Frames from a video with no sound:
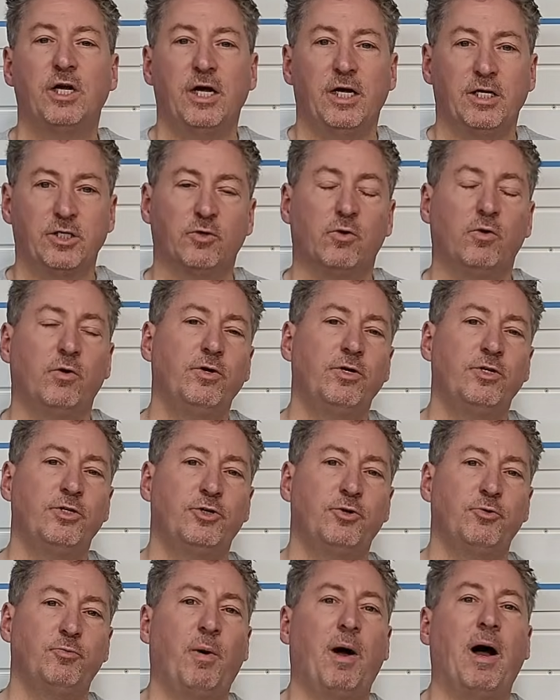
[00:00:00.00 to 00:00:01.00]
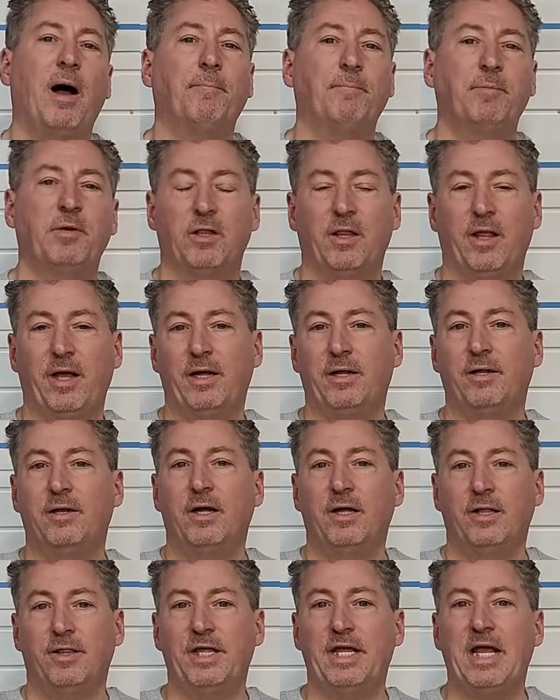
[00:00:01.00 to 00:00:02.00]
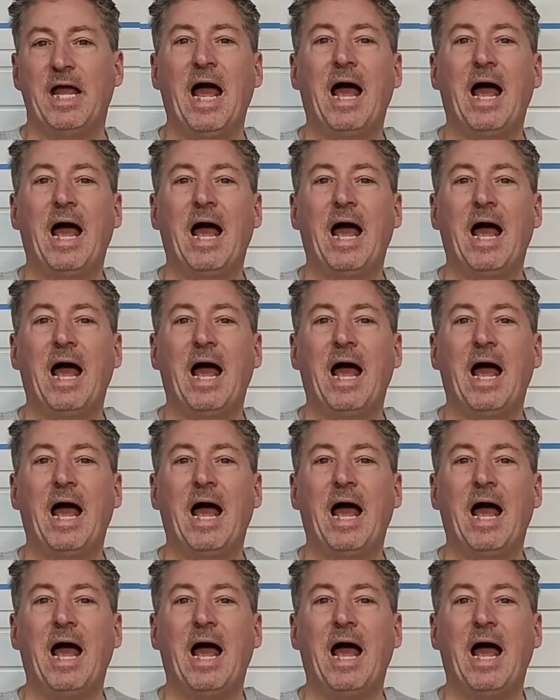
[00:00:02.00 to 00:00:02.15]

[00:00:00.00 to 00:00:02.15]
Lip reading: as long as you populate the